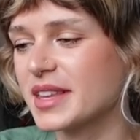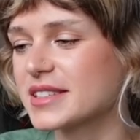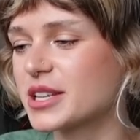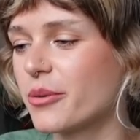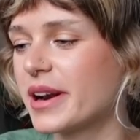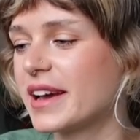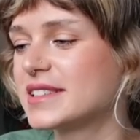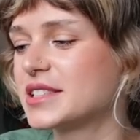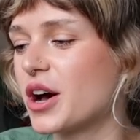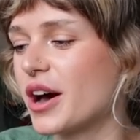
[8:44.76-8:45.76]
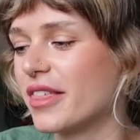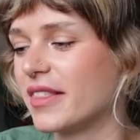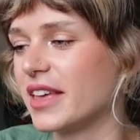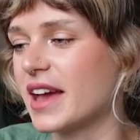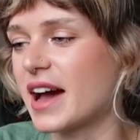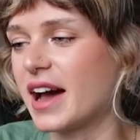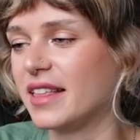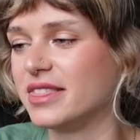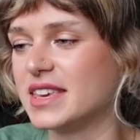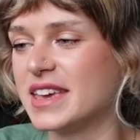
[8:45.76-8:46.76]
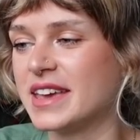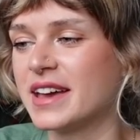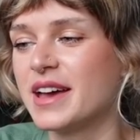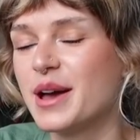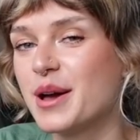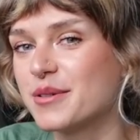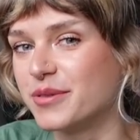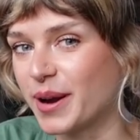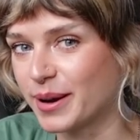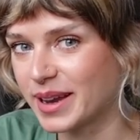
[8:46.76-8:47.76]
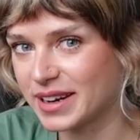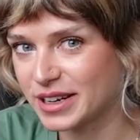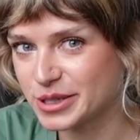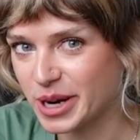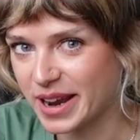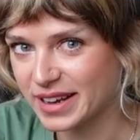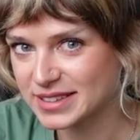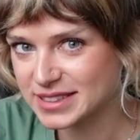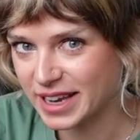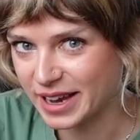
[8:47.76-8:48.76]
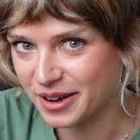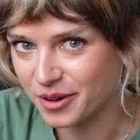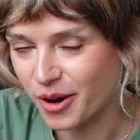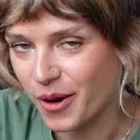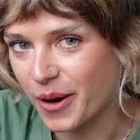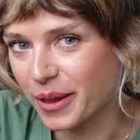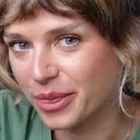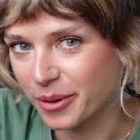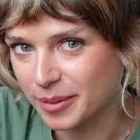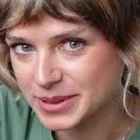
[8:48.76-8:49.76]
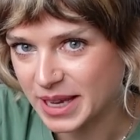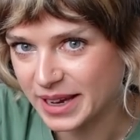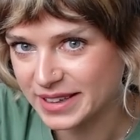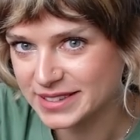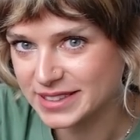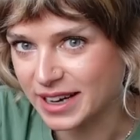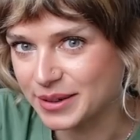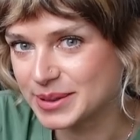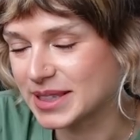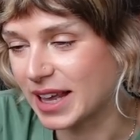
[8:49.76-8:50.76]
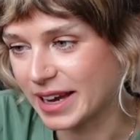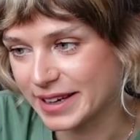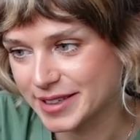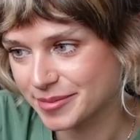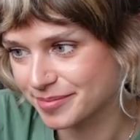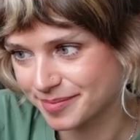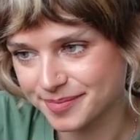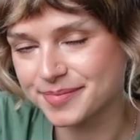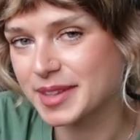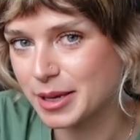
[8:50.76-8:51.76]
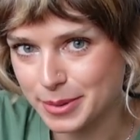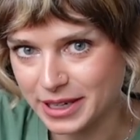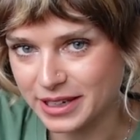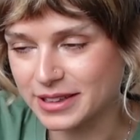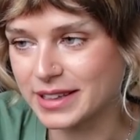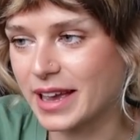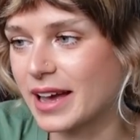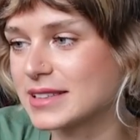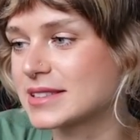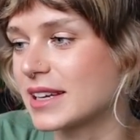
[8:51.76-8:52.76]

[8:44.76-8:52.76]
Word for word: So when I saw that they had the variegated dragon scale on the website. I was like, immediately yes.